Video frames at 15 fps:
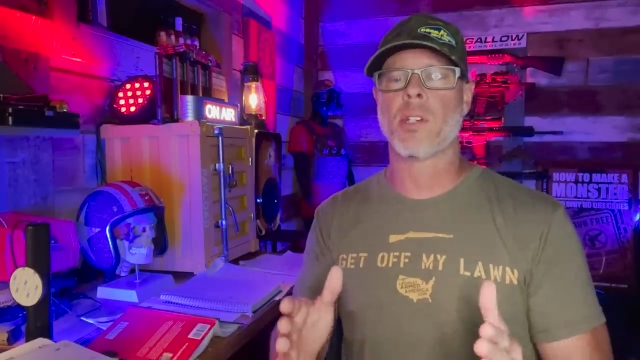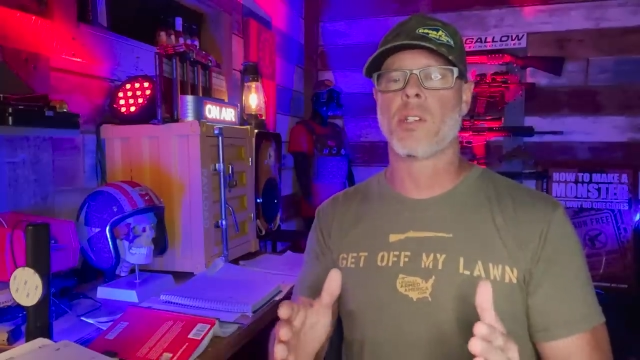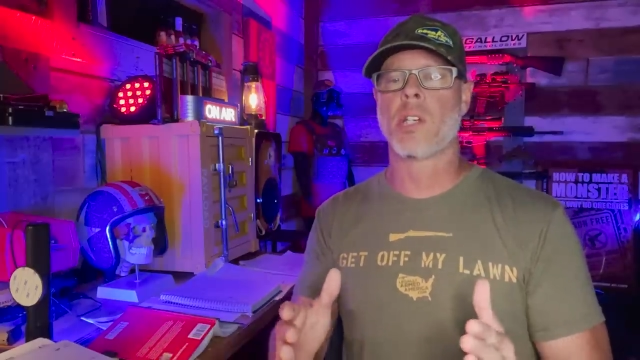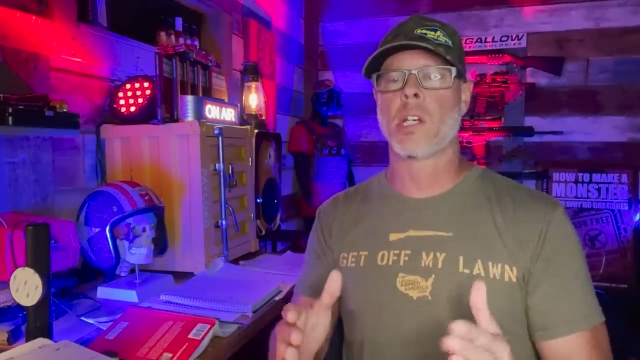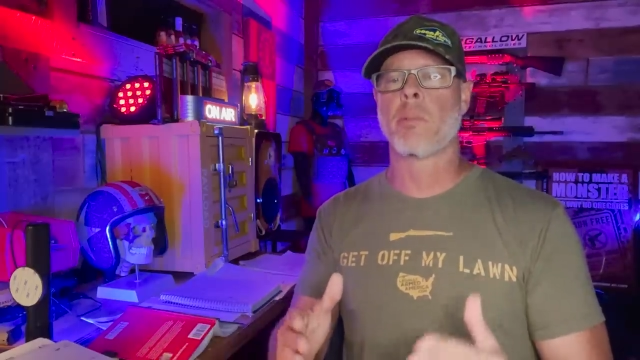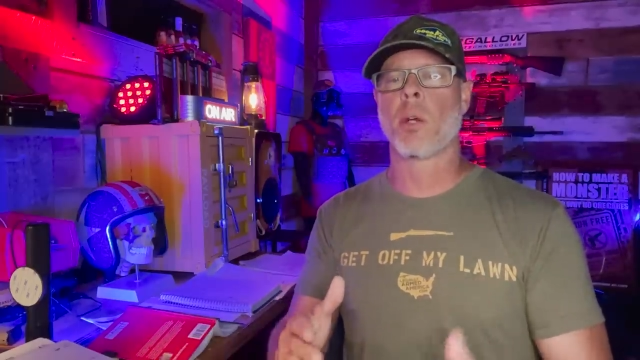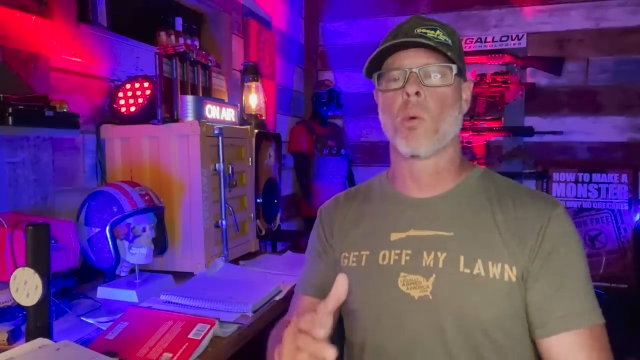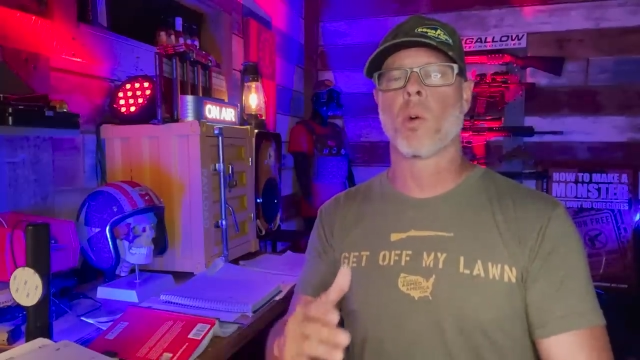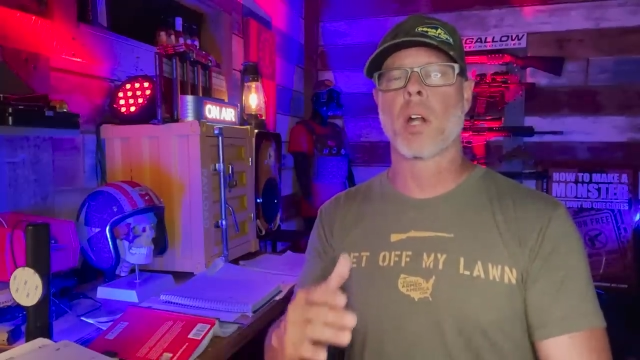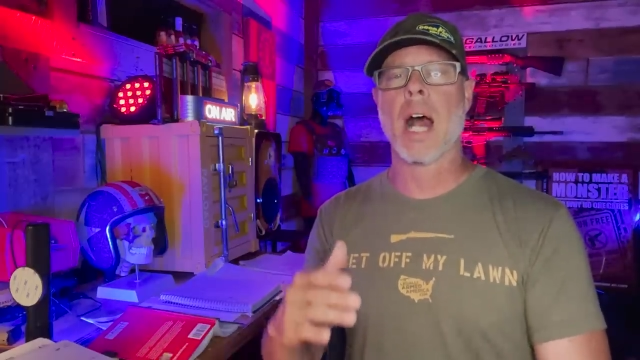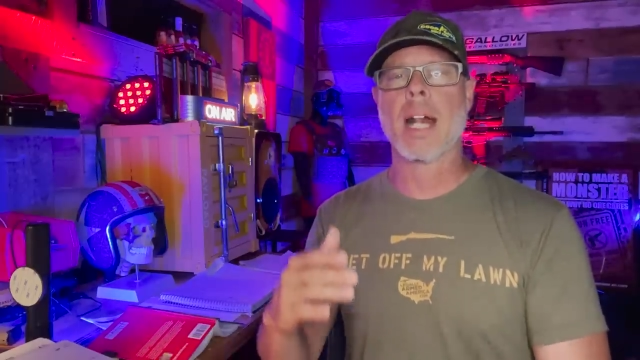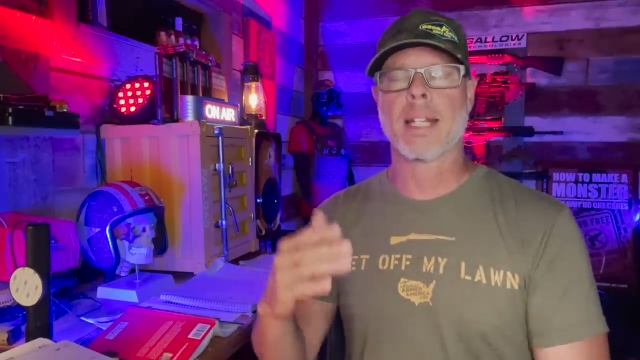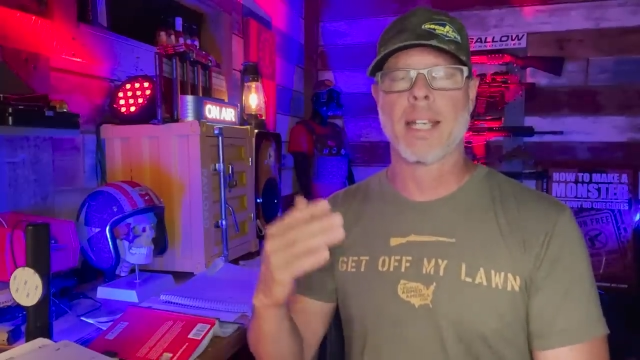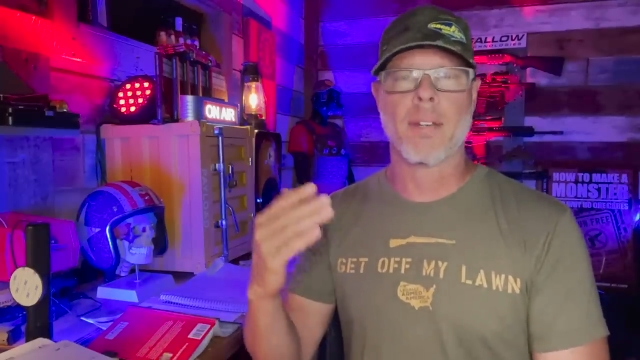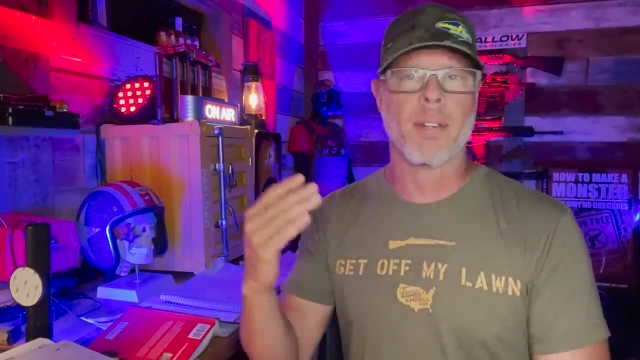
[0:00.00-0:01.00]
gentlemen were
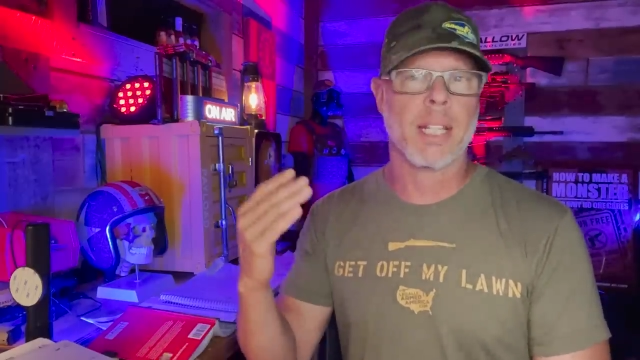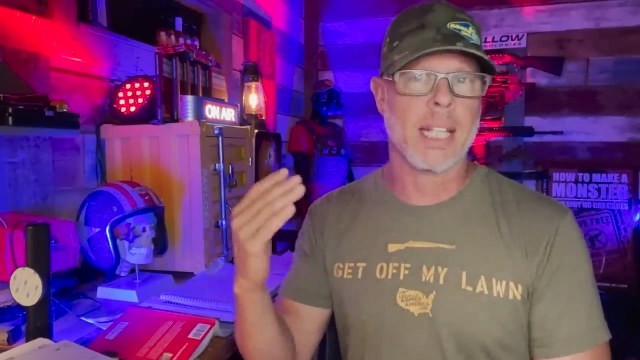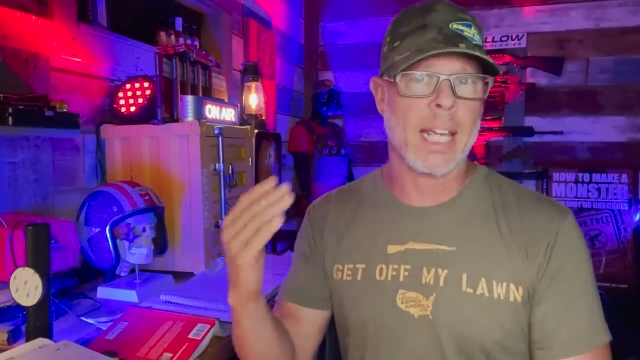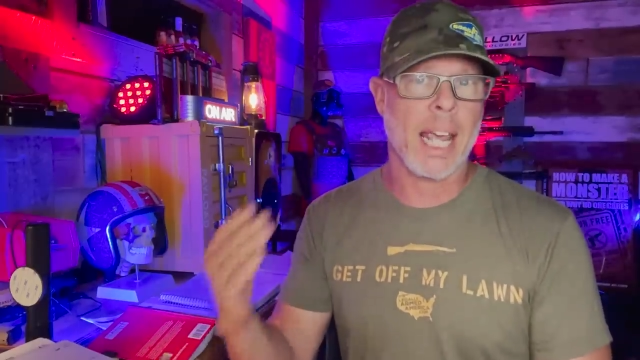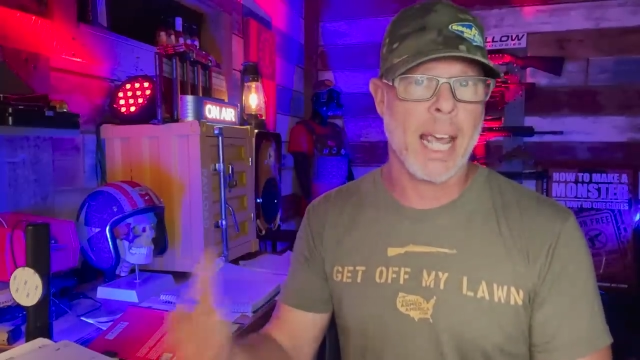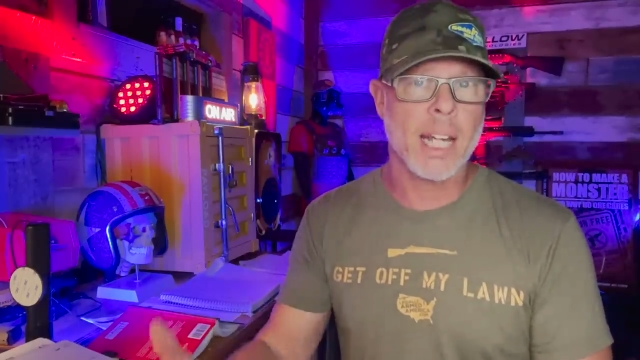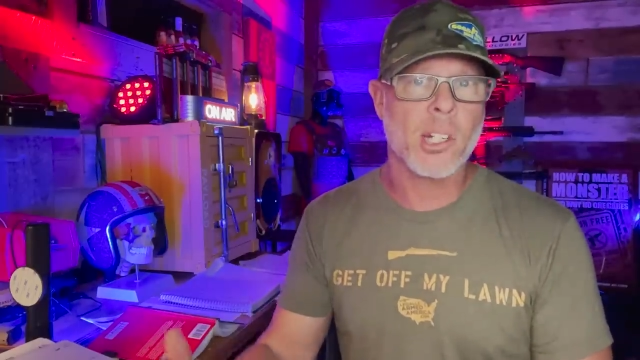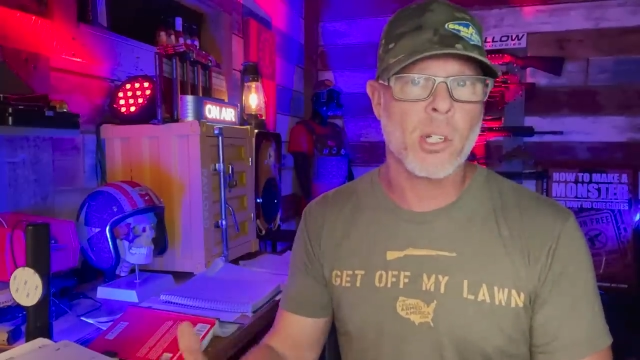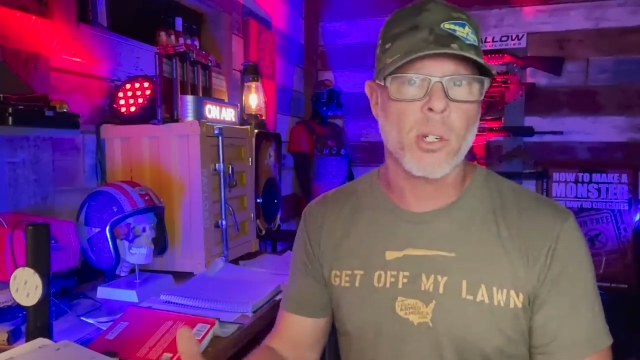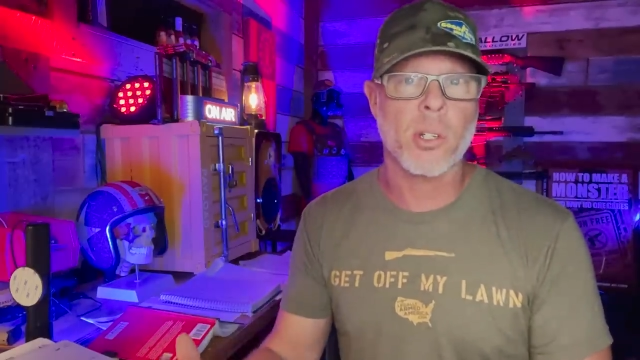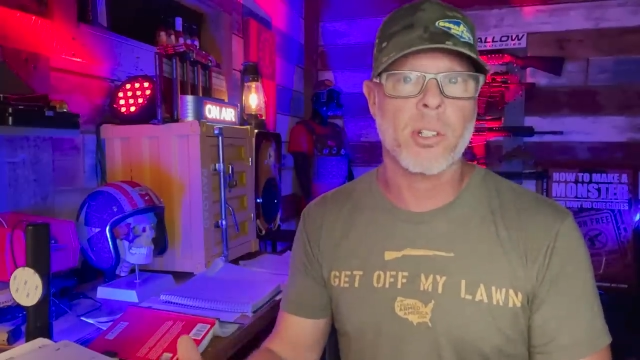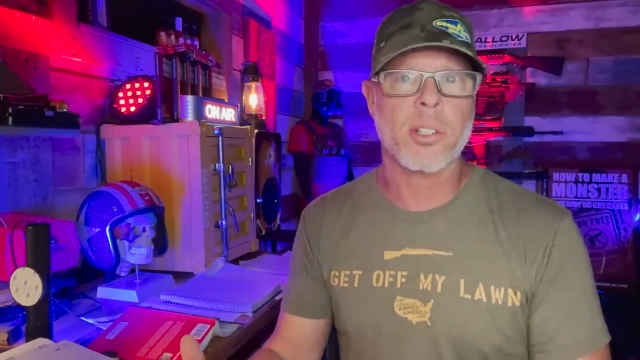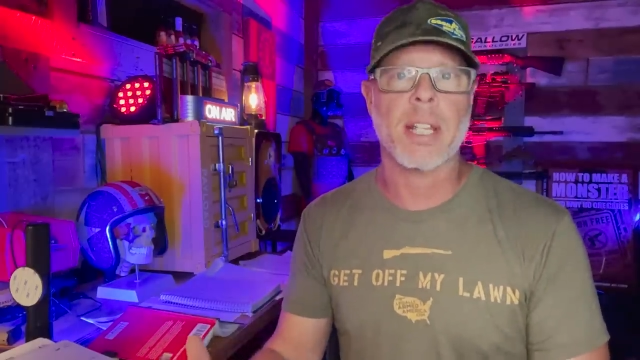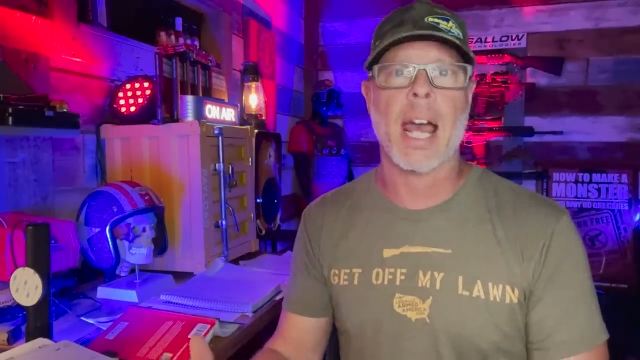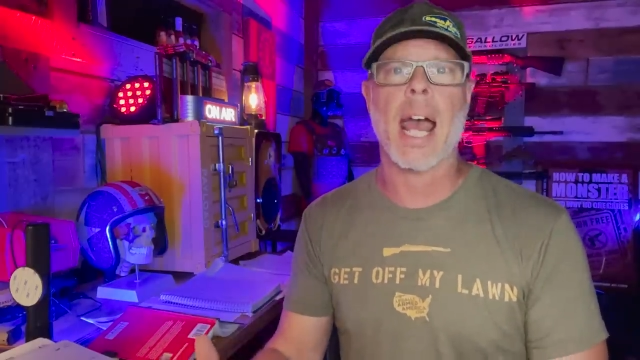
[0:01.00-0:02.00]
not giving the
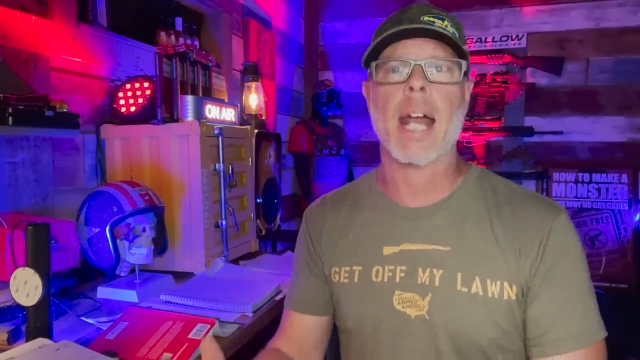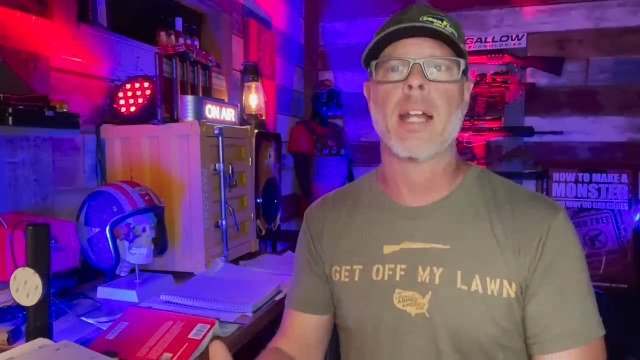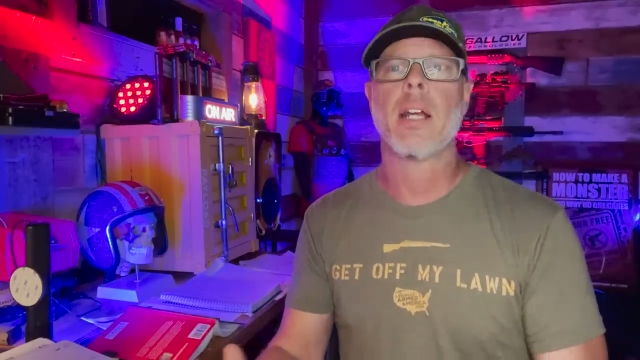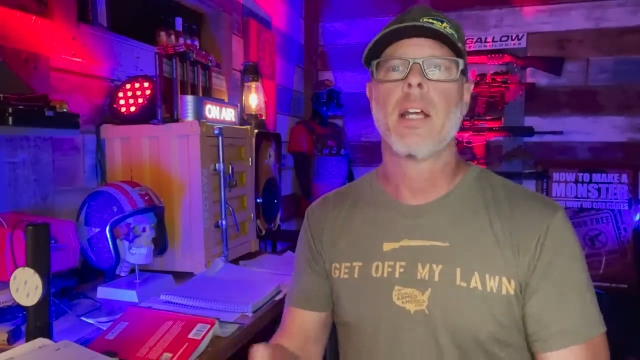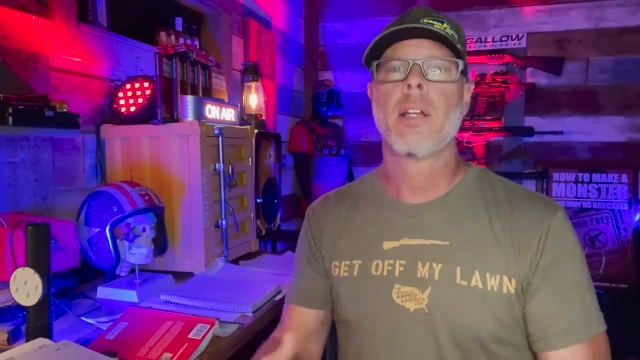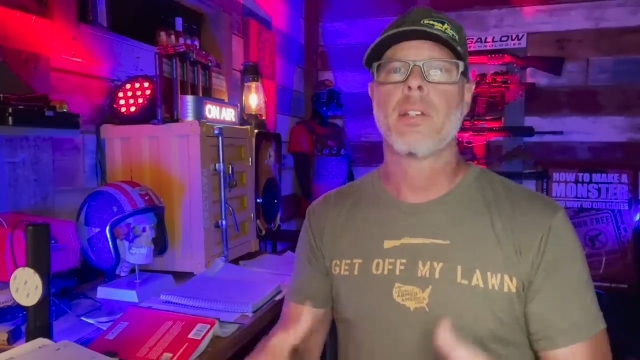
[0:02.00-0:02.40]
answers that